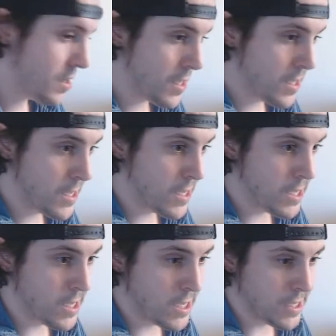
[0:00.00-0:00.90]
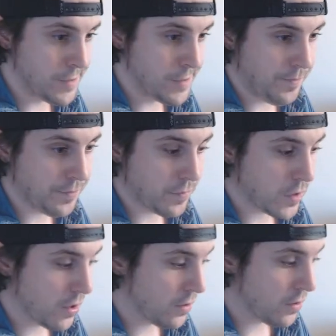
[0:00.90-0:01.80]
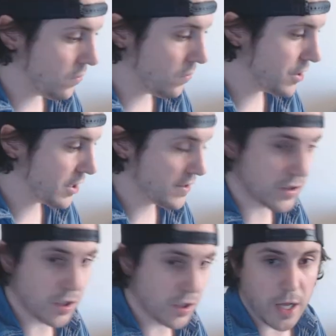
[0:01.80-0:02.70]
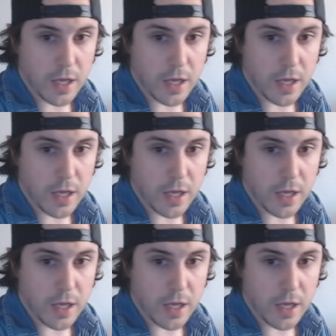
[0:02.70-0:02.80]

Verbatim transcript: Um, so where should I start?